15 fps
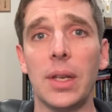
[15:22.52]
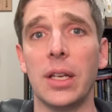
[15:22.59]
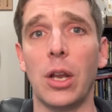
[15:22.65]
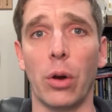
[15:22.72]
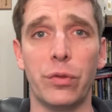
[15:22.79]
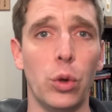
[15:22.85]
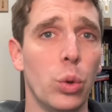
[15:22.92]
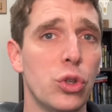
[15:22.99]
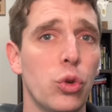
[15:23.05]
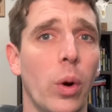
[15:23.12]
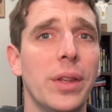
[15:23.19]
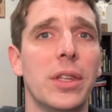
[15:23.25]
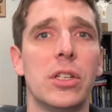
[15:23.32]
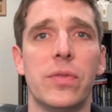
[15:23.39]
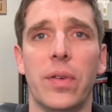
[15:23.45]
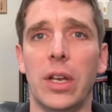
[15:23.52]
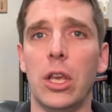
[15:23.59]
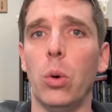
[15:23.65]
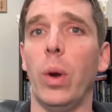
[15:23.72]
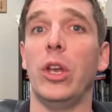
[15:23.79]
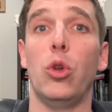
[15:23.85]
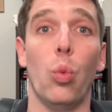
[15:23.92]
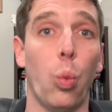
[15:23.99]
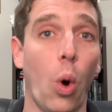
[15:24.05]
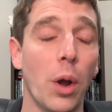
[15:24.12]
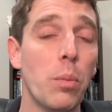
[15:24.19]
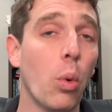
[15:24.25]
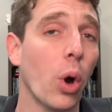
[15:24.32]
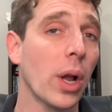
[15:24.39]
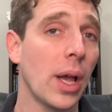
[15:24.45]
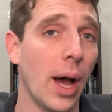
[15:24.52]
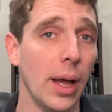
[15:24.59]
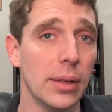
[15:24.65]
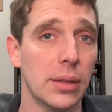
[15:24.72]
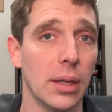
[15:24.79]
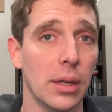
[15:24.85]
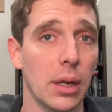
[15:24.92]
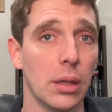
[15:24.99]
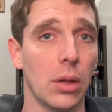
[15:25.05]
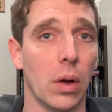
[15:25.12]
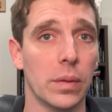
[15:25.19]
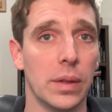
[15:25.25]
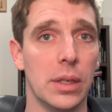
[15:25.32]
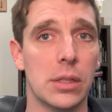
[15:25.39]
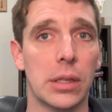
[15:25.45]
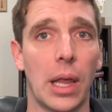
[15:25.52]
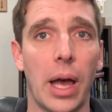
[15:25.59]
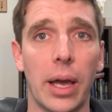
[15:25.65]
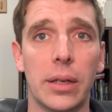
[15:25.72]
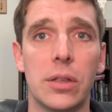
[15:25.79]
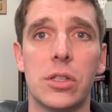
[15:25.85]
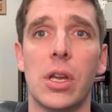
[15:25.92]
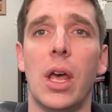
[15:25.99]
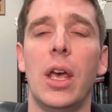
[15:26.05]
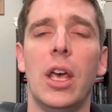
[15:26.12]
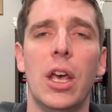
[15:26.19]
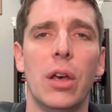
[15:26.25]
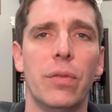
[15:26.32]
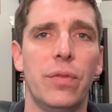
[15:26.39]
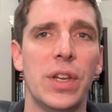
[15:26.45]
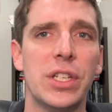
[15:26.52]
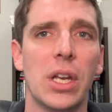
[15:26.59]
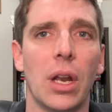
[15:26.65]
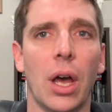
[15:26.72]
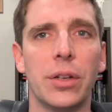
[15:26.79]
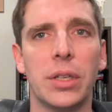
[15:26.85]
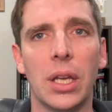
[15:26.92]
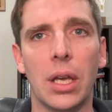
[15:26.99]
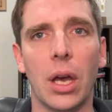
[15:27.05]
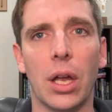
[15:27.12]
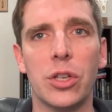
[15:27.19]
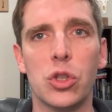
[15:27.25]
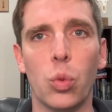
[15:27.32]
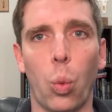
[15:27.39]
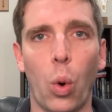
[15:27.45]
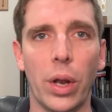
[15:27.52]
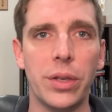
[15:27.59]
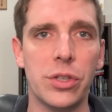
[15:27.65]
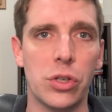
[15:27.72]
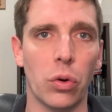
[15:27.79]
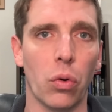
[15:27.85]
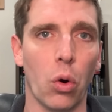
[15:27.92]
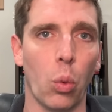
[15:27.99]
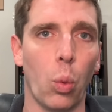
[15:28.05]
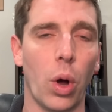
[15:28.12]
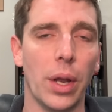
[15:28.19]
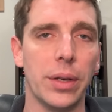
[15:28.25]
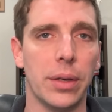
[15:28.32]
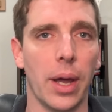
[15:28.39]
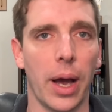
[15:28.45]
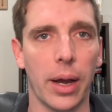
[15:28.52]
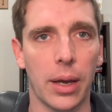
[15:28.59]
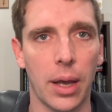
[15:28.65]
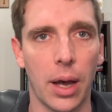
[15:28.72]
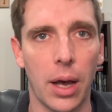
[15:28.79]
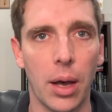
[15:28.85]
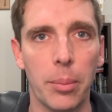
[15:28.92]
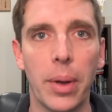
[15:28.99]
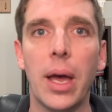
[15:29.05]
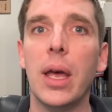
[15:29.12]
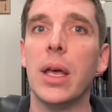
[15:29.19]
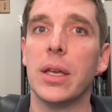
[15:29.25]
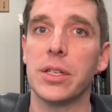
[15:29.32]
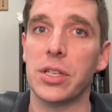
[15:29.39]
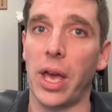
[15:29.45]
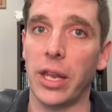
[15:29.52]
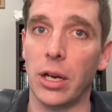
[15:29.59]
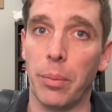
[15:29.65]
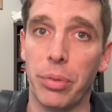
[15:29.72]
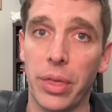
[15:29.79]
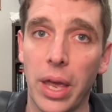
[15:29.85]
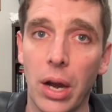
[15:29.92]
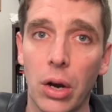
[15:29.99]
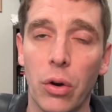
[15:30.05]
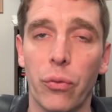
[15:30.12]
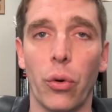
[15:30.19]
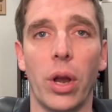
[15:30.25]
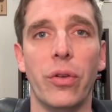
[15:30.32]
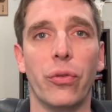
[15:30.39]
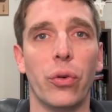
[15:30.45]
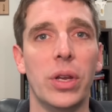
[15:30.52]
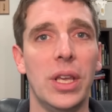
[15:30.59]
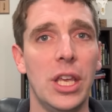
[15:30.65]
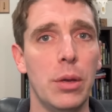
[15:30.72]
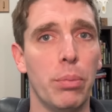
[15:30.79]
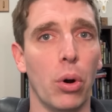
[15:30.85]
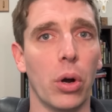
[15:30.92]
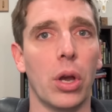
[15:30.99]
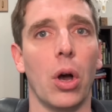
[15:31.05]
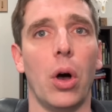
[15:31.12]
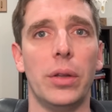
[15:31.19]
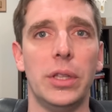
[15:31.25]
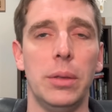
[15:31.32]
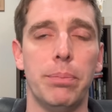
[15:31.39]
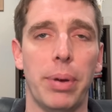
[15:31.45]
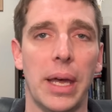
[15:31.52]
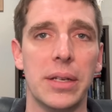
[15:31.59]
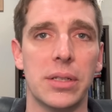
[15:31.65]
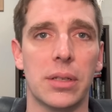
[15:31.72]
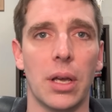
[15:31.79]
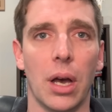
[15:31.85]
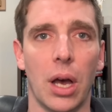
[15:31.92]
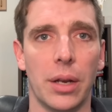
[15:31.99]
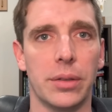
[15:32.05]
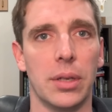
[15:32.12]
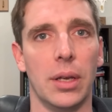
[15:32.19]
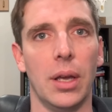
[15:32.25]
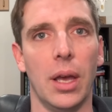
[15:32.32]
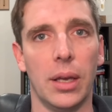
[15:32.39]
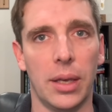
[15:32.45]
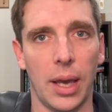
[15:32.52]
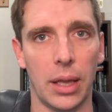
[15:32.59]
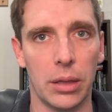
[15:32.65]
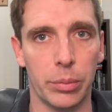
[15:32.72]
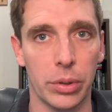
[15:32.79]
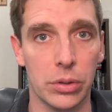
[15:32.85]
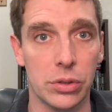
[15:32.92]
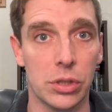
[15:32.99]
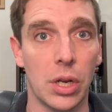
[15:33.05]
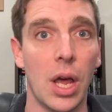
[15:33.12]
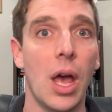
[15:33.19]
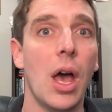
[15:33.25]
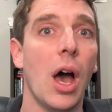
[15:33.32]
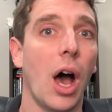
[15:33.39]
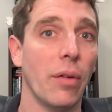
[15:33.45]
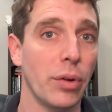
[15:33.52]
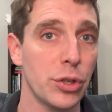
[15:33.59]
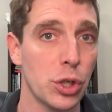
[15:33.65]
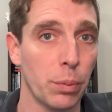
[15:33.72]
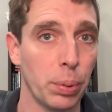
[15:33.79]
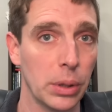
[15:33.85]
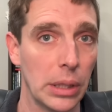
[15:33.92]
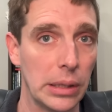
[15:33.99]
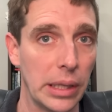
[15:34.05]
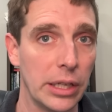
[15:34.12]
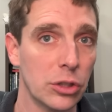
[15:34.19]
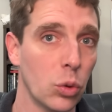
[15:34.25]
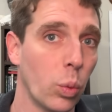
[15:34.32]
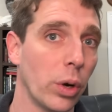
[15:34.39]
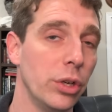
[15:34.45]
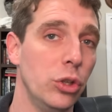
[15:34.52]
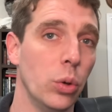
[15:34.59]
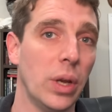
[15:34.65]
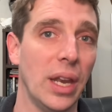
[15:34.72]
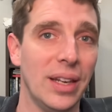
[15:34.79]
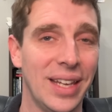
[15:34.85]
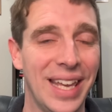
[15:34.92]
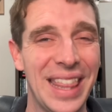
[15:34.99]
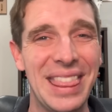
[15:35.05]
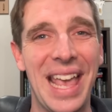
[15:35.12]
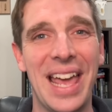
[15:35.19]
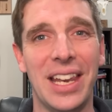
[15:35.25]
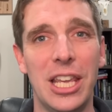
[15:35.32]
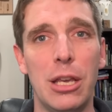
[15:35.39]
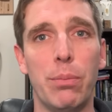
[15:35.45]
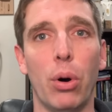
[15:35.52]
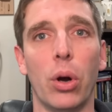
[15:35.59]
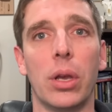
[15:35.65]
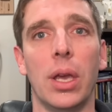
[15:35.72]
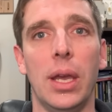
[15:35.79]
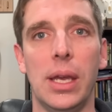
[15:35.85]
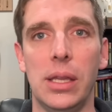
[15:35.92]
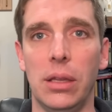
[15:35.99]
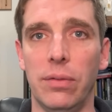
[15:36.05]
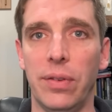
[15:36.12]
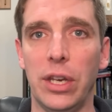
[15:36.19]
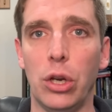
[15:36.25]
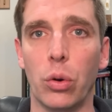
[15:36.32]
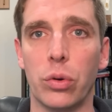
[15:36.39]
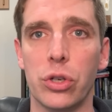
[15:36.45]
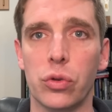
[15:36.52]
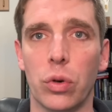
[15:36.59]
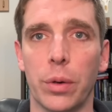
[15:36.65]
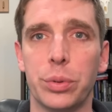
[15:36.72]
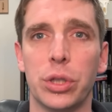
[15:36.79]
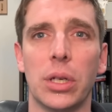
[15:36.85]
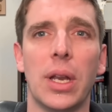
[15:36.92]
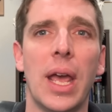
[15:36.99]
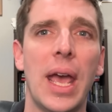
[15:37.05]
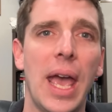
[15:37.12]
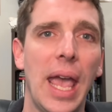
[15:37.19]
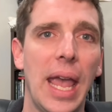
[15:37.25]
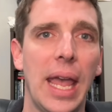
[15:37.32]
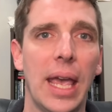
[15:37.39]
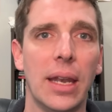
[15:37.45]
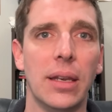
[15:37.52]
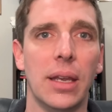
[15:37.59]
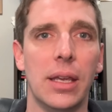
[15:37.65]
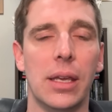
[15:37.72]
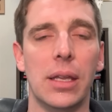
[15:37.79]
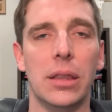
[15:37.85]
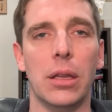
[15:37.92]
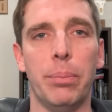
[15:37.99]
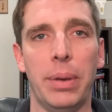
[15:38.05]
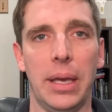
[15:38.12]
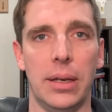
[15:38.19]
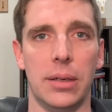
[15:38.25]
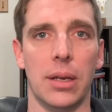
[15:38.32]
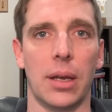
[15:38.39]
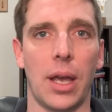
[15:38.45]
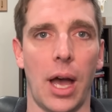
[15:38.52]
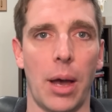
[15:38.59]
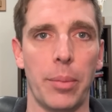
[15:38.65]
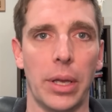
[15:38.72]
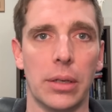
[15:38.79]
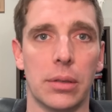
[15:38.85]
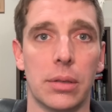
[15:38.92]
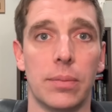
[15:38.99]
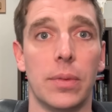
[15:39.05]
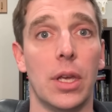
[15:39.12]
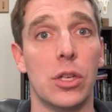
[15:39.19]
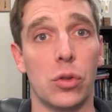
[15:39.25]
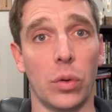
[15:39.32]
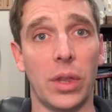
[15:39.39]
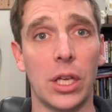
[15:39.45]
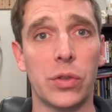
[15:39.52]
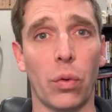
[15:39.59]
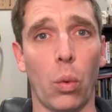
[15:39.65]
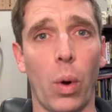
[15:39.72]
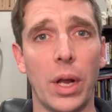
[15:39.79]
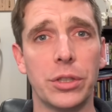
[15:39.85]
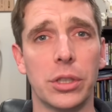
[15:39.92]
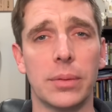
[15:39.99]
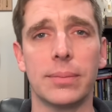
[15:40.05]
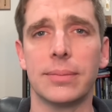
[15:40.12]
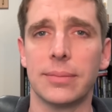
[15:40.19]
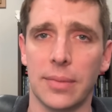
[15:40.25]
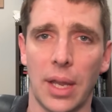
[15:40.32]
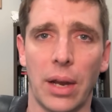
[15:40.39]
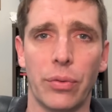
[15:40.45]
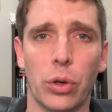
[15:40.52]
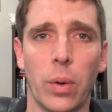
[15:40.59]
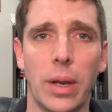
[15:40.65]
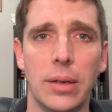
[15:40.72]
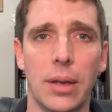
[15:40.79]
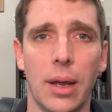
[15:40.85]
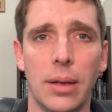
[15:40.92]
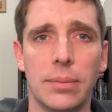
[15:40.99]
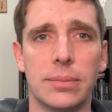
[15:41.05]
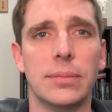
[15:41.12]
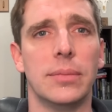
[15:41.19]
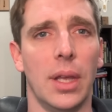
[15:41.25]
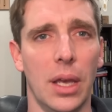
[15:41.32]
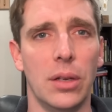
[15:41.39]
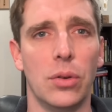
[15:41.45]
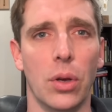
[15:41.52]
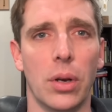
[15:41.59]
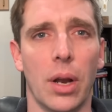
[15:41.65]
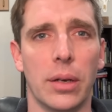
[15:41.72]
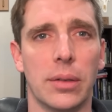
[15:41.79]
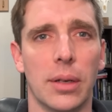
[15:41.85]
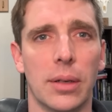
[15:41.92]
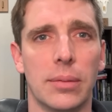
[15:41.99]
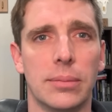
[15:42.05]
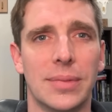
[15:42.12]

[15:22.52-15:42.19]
Now, if you enjoyed this video and you want more content along these lines, visit huntingguns101.com Sign up there for a free ebook on the best hunting calibers. I've also put a link to where you can get that ebook in the video description and in the pinned comment. So thanks for watching, have a great day, and good hunting.